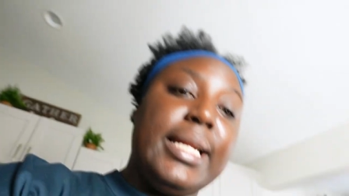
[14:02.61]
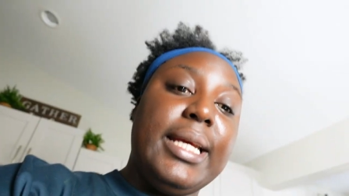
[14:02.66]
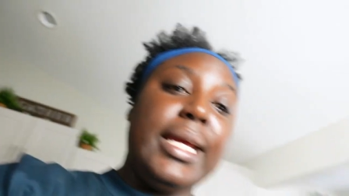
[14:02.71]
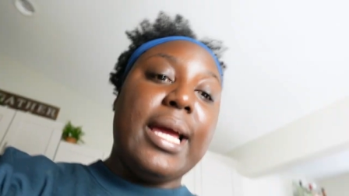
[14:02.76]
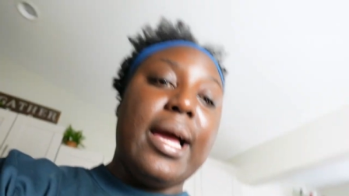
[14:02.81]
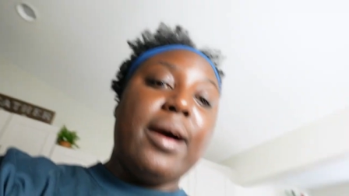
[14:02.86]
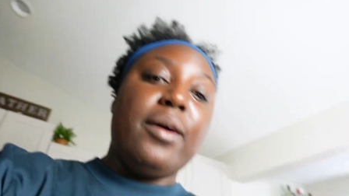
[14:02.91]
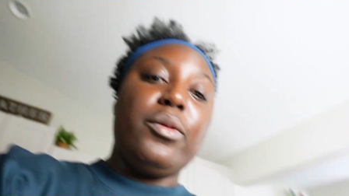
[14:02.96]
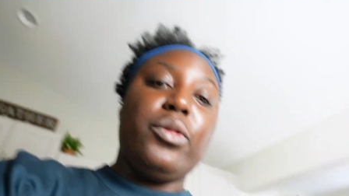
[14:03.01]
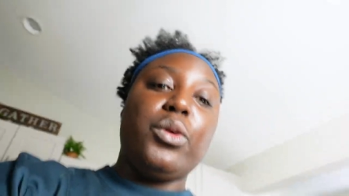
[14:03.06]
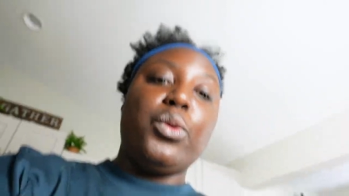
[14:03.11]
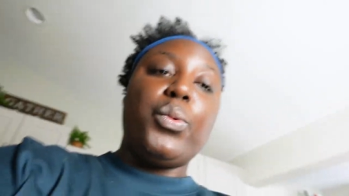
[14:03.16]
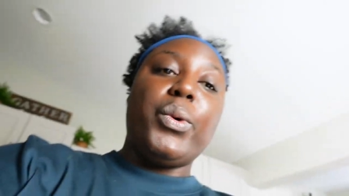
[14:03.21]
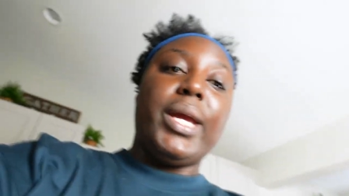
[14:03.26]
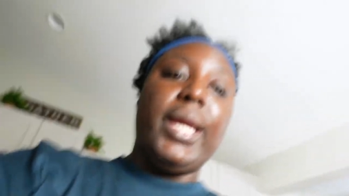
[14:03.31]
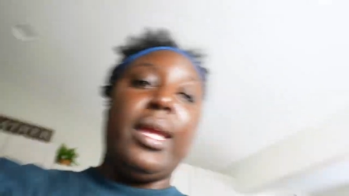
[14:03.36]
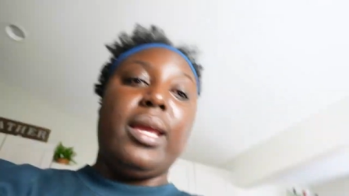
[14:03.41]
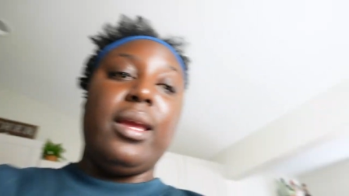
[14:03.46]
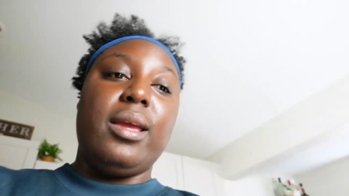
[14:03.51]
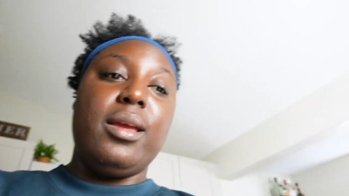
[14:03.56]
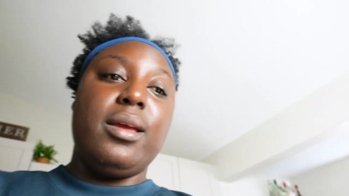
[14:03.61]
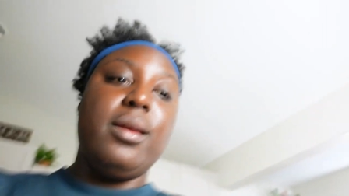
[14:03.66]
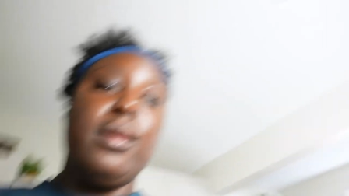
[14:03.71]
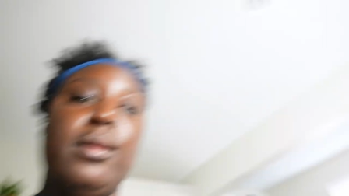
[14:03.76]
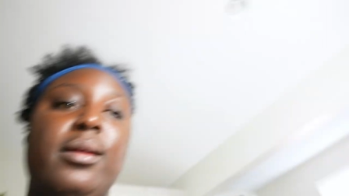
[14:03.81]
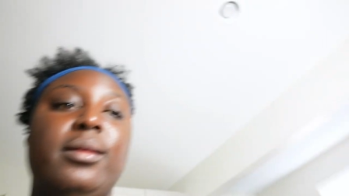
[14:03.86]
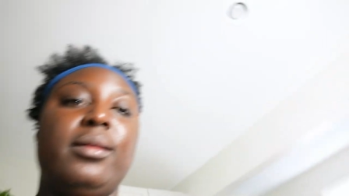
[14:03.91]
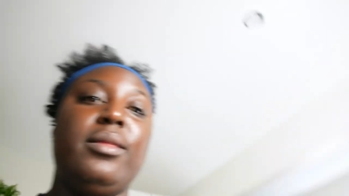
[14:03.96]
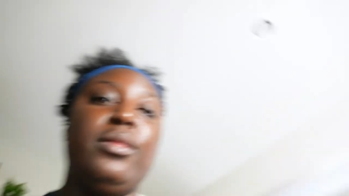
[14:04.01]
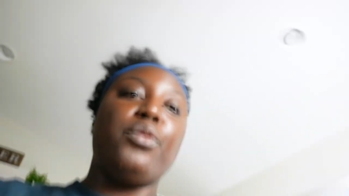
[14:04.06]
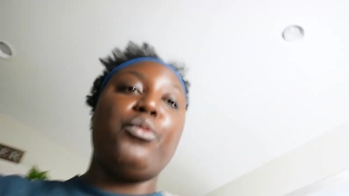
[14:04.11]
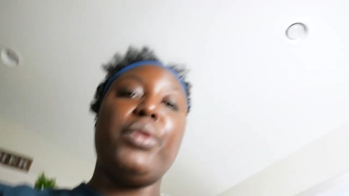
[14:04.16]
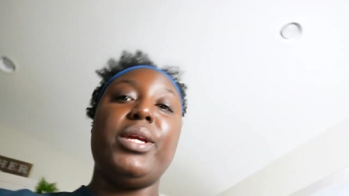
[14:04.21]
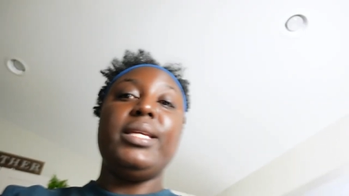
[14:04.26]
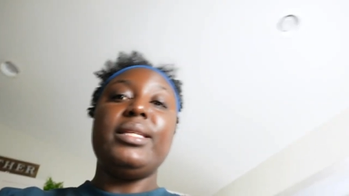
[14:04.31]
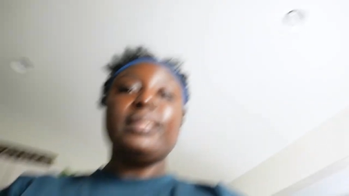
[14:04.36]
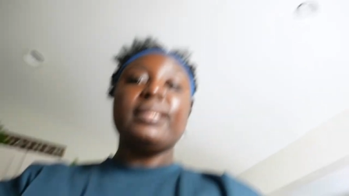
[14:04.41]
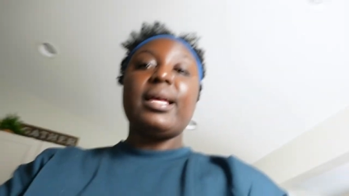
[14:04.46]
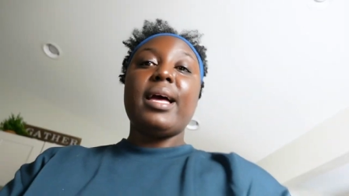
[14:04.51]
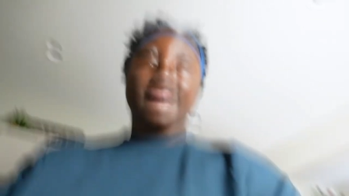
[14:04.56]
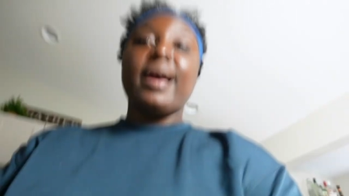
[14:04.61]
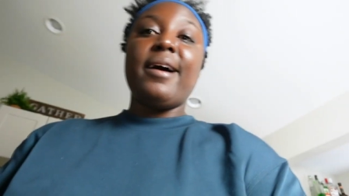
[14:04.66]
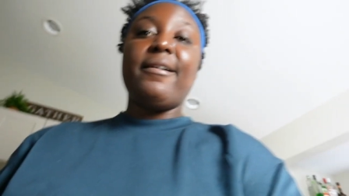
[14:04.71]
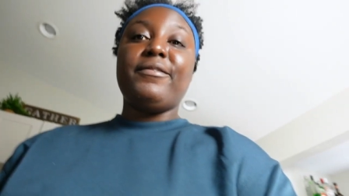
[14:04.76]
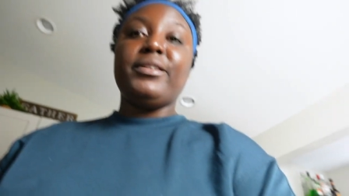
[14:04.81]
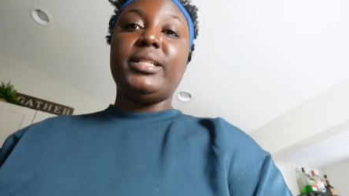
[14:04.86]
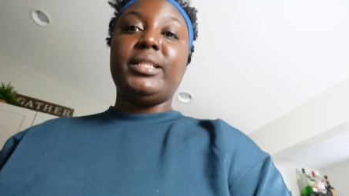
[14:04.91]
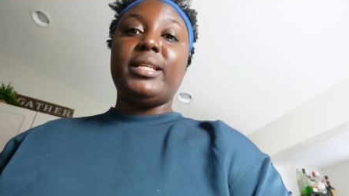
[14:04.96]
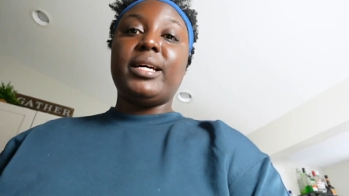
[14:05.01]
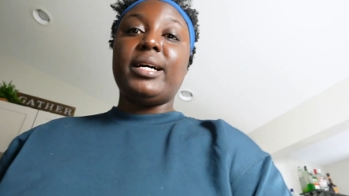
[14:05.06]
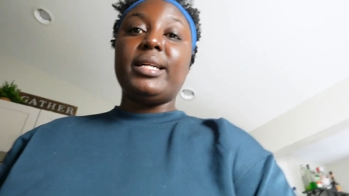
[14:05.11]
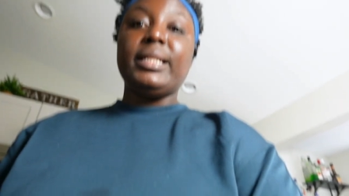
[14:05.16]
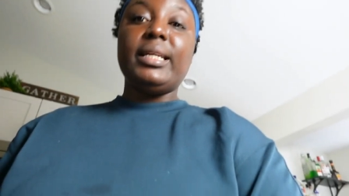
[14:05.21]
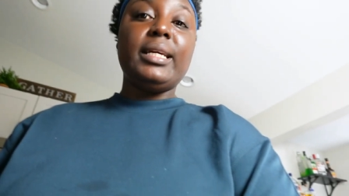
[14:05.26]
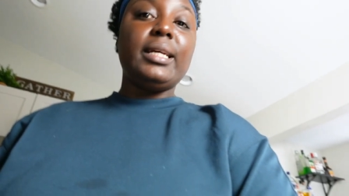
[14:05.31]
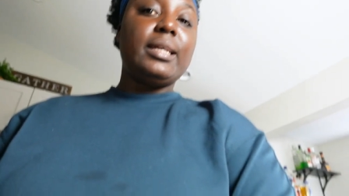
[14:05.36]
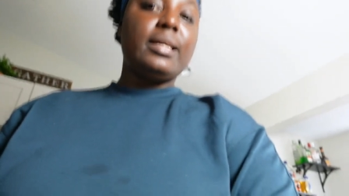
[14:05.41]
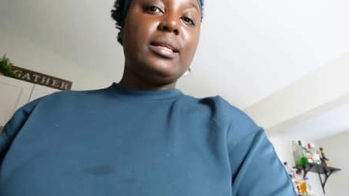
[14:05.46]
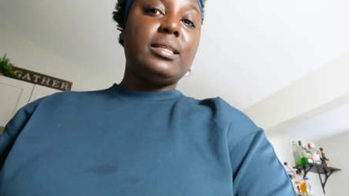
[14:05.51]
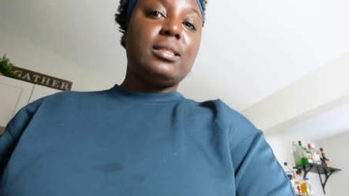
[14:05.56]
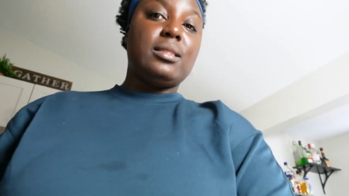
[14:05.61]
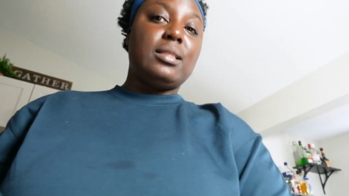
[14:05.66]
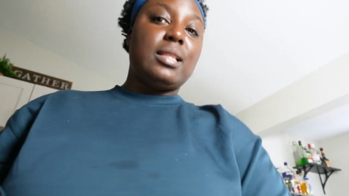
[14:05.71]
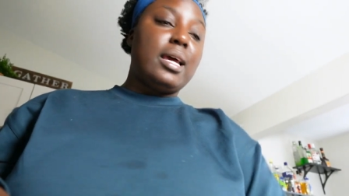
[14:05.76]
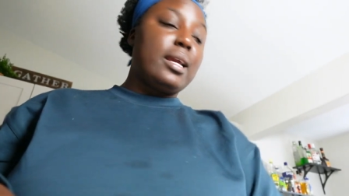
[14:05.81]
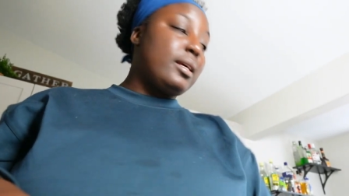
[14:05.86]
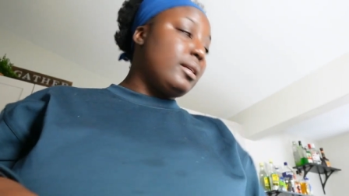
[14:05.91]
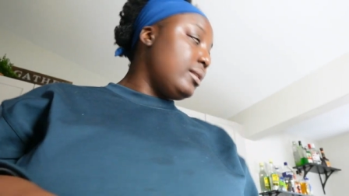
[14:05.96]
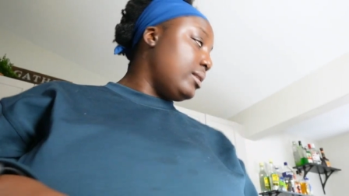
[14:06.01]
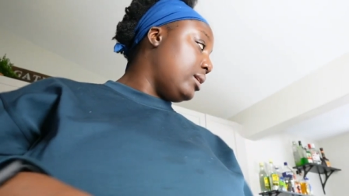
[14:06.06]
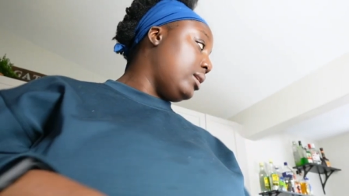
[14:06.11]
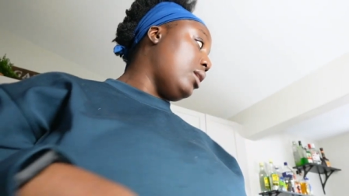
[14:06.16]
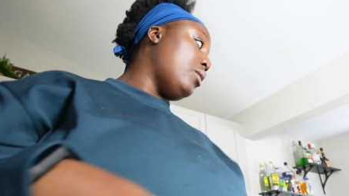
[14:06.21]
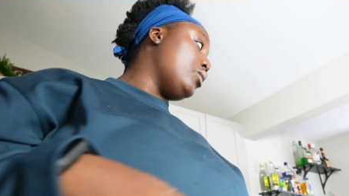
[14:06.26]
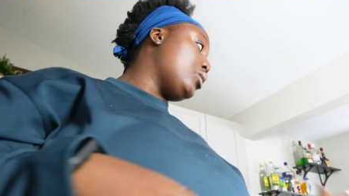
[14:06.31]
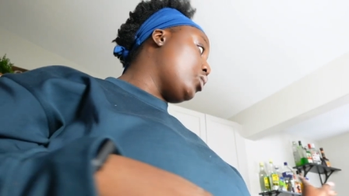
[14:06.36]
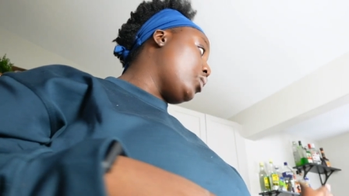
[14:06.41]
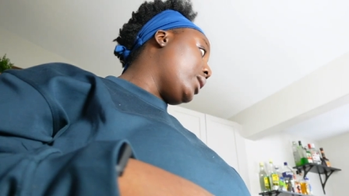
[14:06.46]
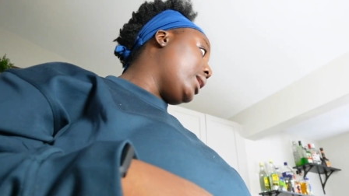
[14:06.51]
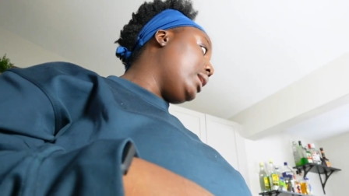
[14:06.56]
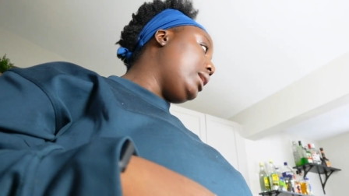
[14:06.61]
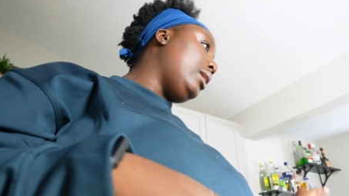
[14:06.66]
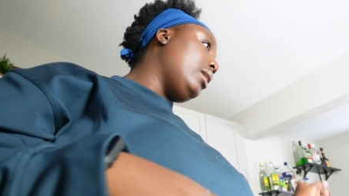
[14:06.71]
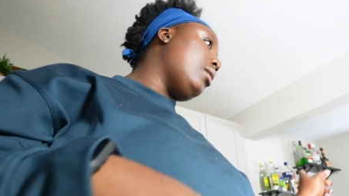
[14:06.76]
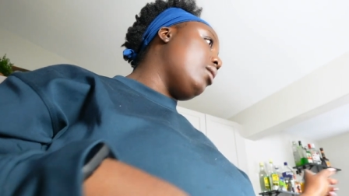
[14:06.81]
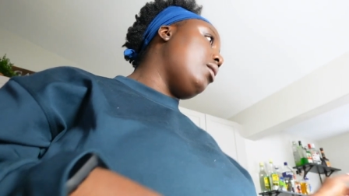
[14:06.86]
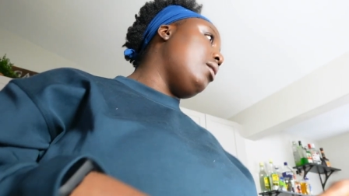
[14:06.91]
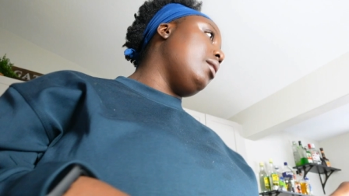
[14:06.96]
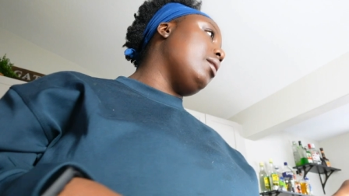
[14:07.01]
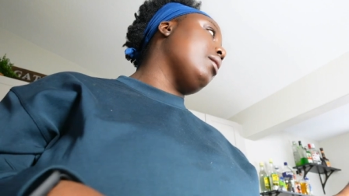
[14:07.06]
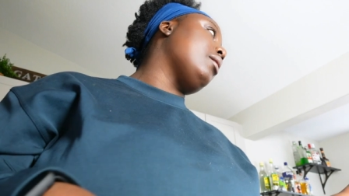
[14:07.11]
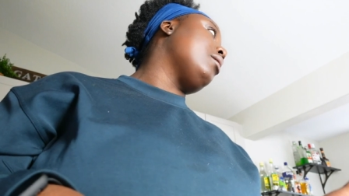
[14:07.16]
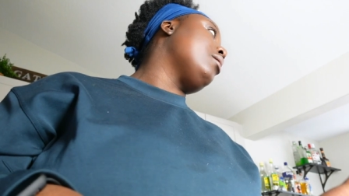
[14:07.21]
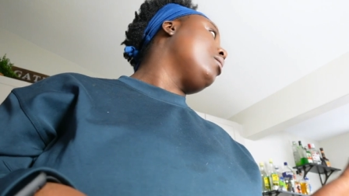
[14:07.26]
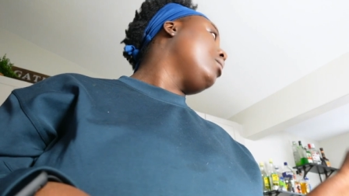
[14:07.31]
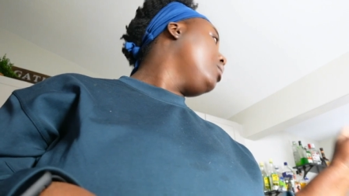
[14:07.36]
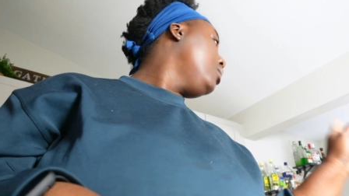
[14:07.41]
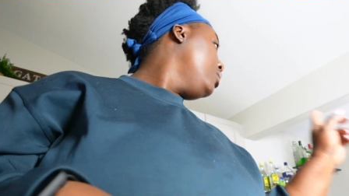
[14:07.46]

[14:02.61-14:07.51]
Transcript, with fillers: it out the way. The reason I haven't done it is, like I said, I was waiting on